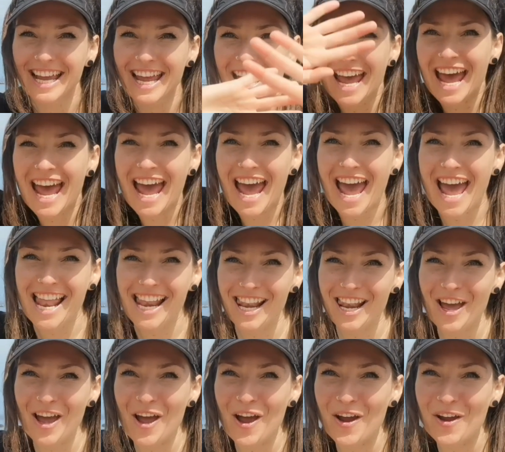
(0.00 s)

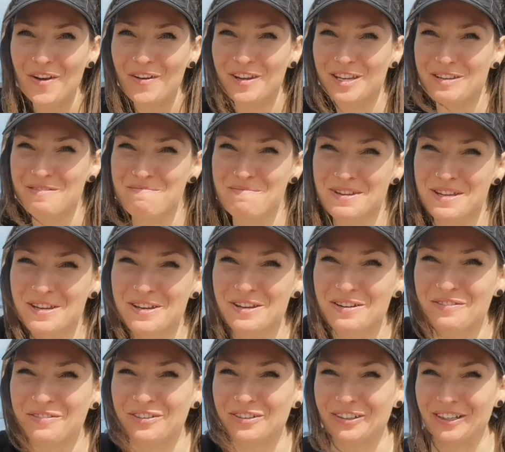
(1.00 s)
Hello, you
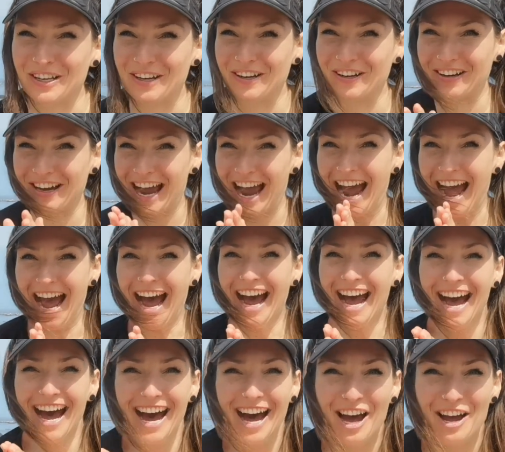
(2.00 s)
beautiful lot.
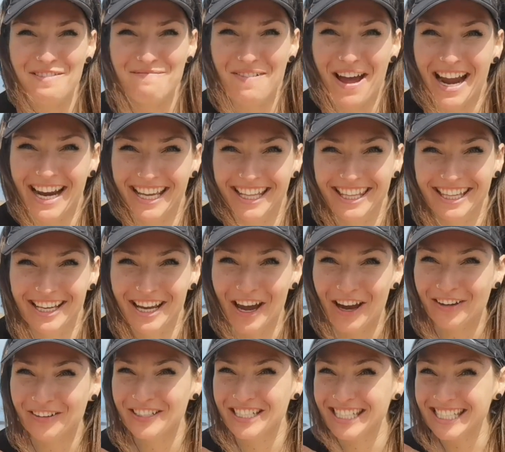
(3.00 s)
I'm back at the
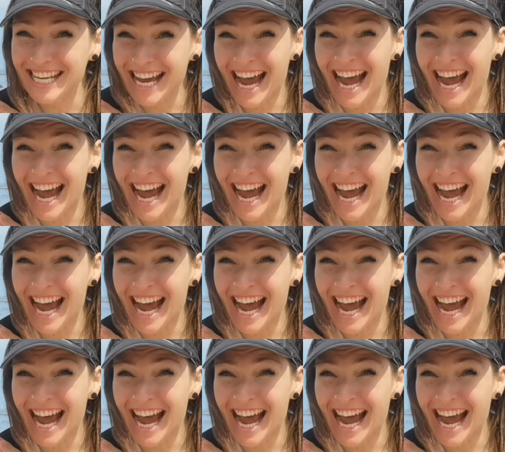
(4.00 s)
coast.